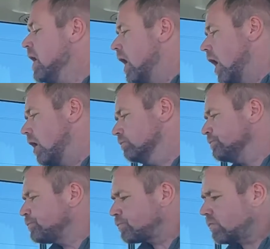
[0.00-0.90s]
Um,
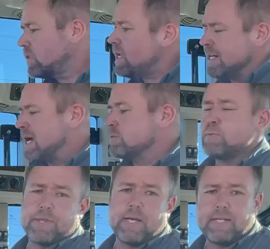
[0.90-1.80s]
it comes
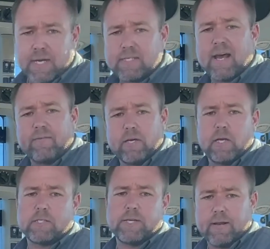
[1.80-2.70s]
with a, it does have a,
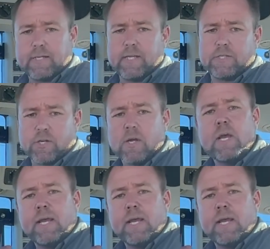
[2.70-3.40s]
a, steering sensor.